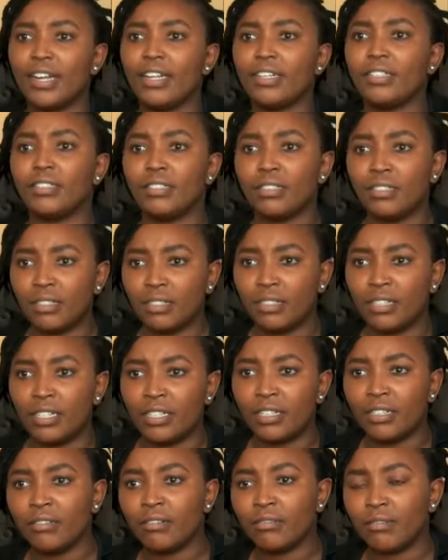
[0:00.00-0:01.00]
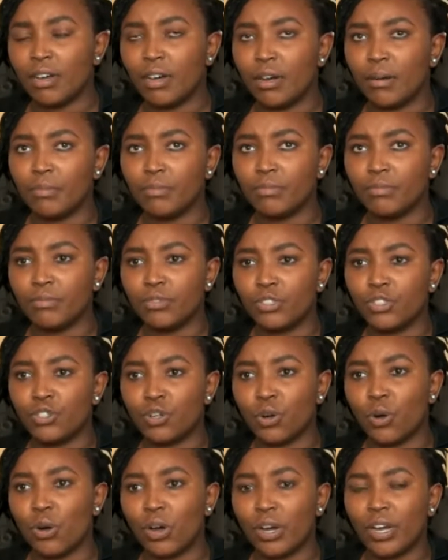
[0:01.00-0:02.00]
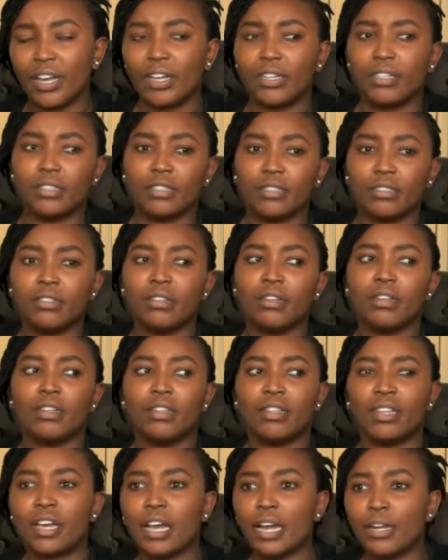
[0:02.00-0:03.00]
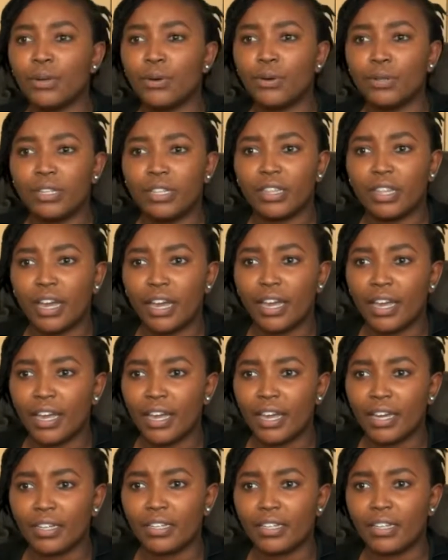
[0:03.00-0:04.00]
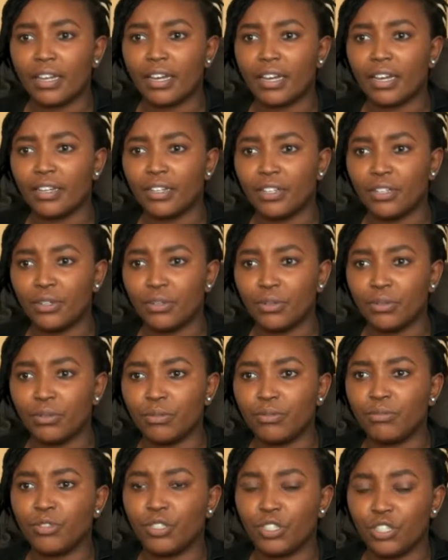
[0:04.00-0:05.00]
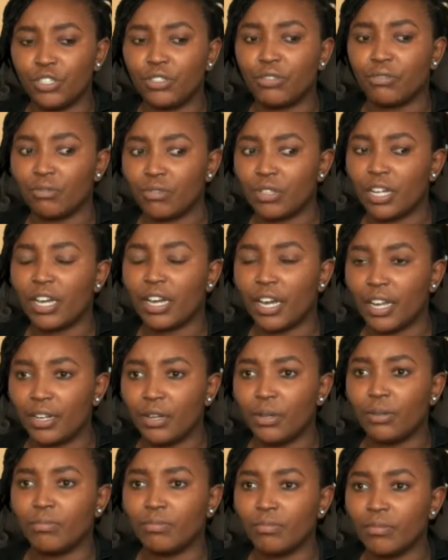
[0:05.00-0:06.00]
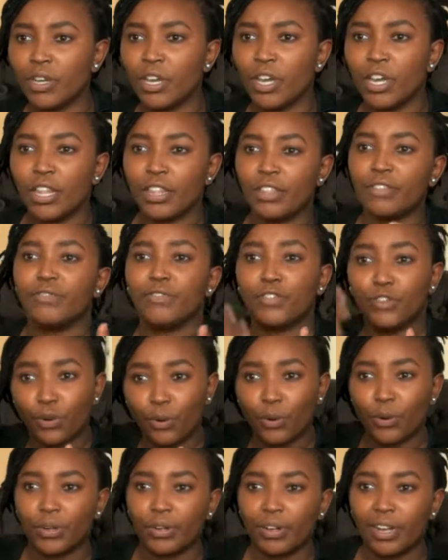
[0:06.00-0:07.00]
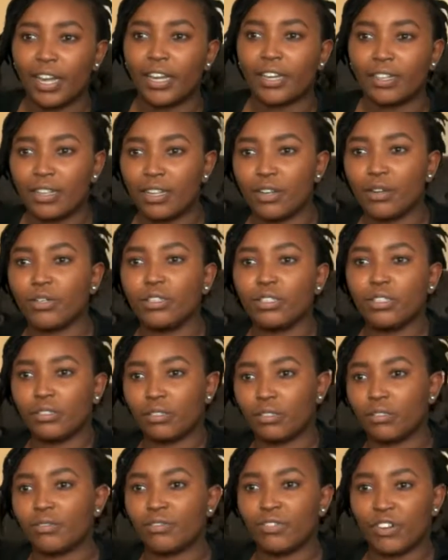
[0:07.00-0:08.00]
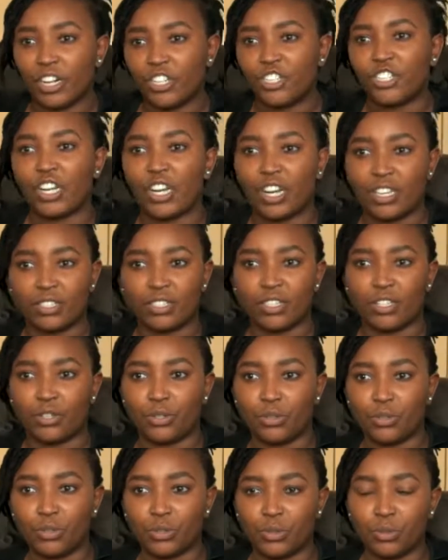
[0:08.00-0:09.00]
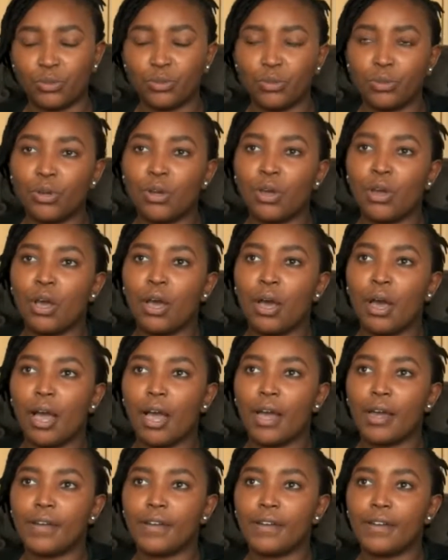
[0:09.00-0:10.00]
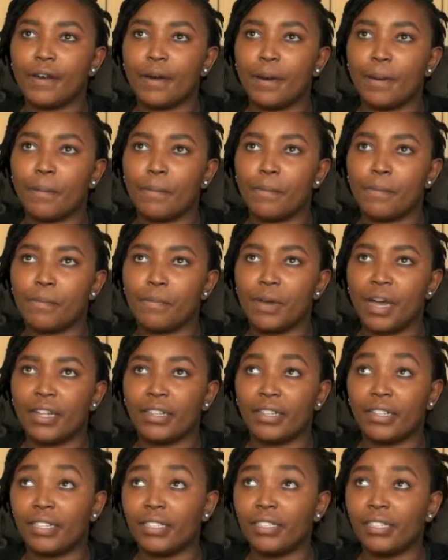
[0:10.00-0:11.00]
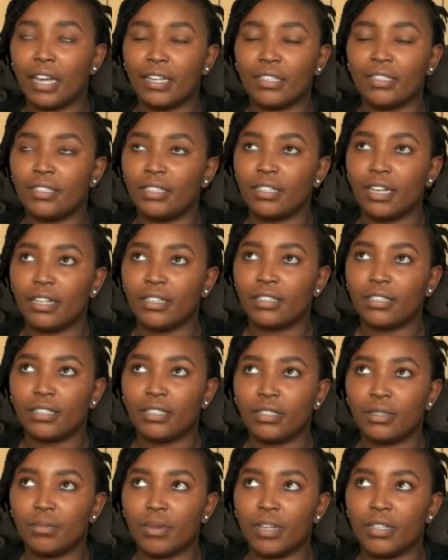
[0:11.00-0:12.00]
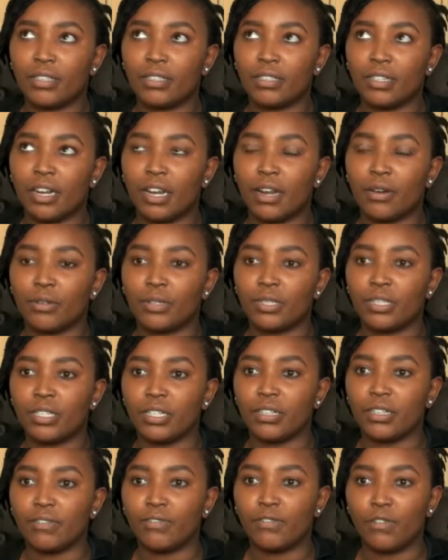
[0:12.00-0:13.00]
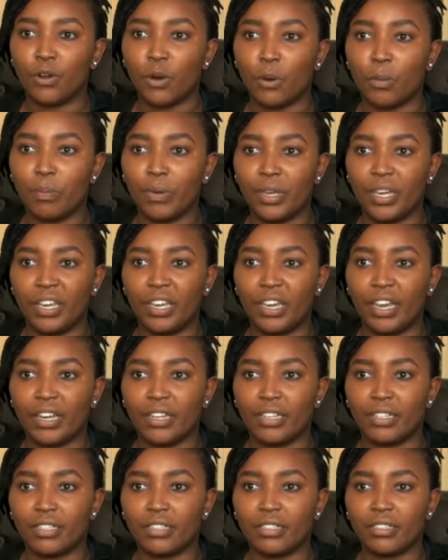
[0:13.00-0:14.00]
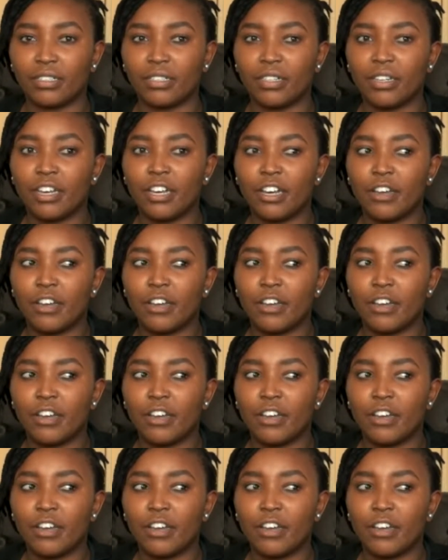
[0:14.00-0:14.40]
at least strong, and they can hold their head, they can, they've grown, like they're not fragile as they used to. And at 6 months, Neilah was still floppy and